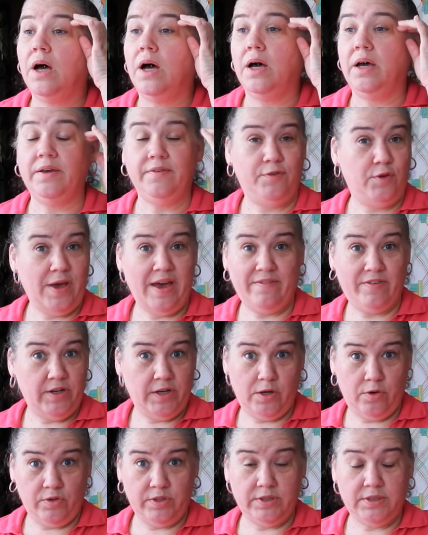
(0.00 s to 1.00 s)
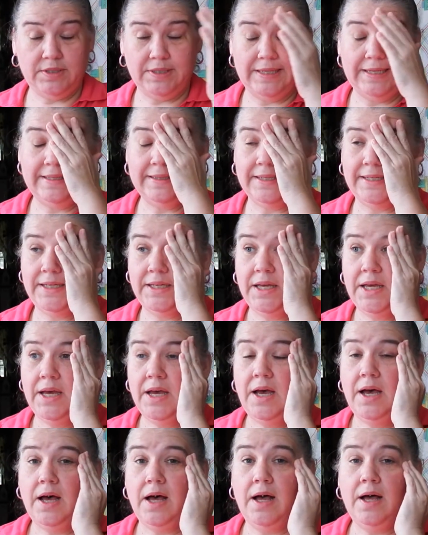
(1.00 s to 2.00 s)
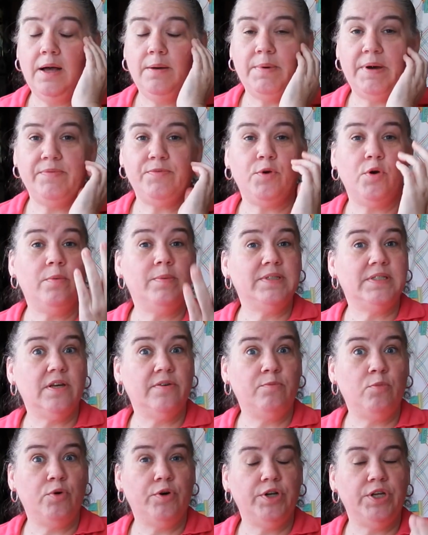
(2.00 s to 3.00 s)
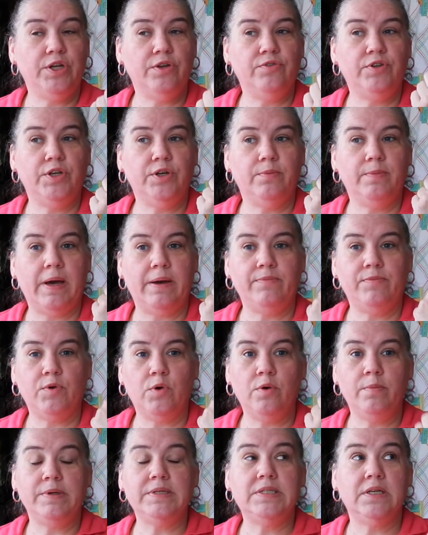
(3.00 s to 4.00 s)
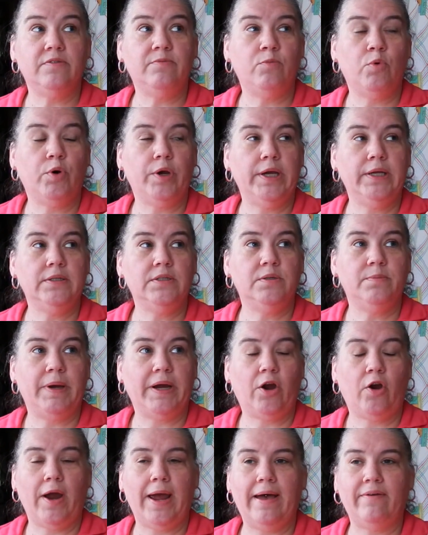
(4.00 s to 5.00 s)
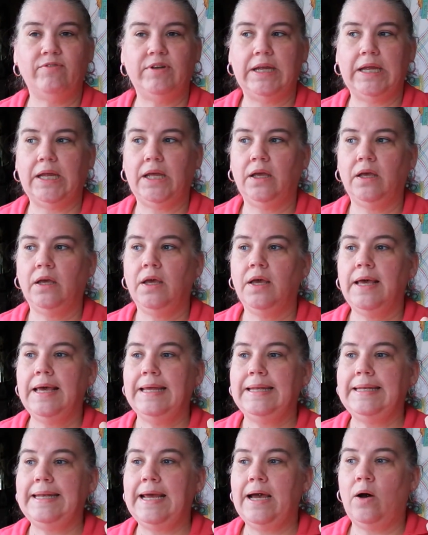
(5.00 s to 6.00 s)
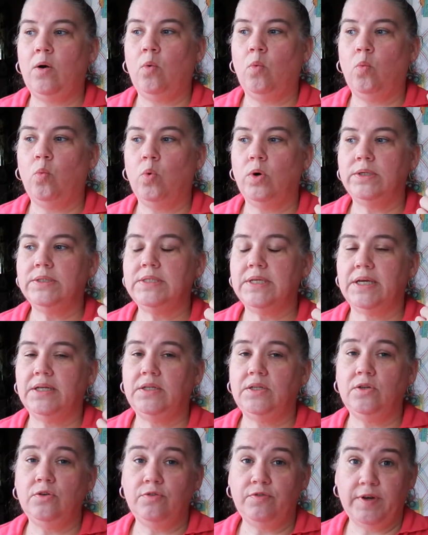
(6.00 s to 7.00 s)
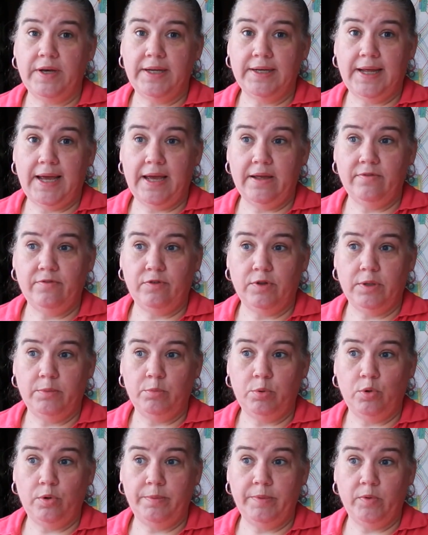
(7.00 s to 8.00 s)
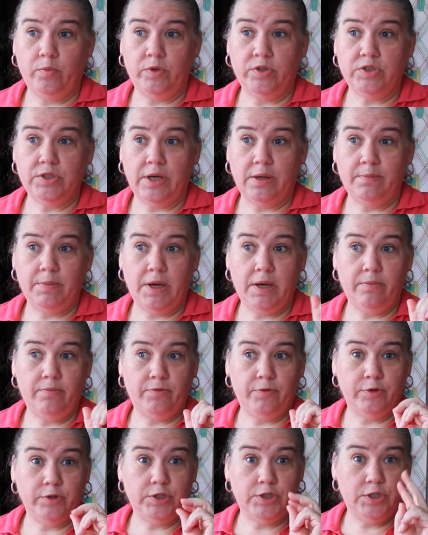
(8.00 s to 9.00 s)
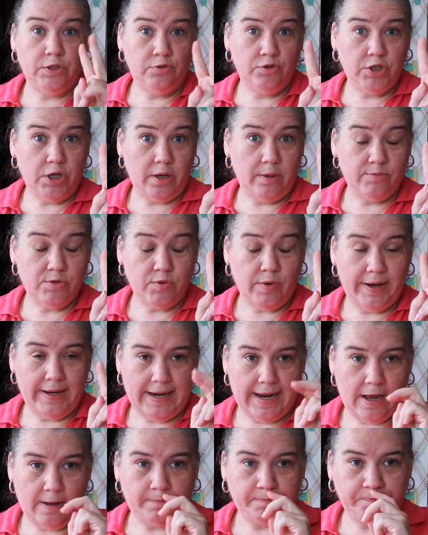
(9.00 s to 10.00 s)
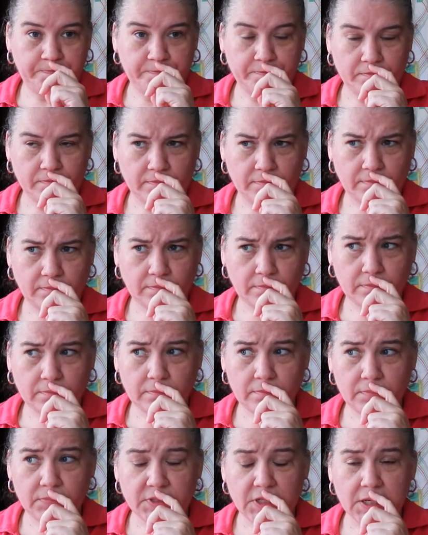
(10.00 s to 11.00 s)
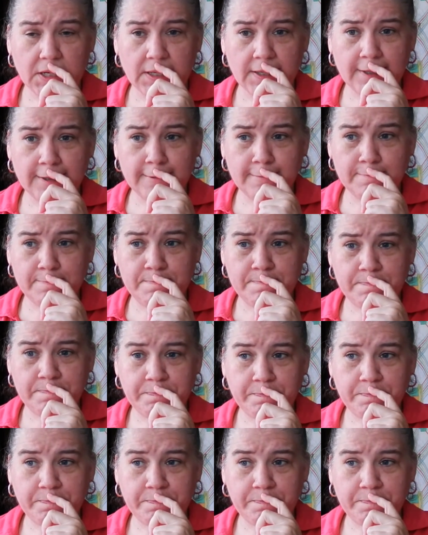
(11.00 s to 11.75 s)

uh, if you haven't noticed lately. Um, I'm throwing myself more into YouTube. I'm throwing myself more into my crafting. Now, once I do find gainful employment, which I'm up for two jobs right now, um,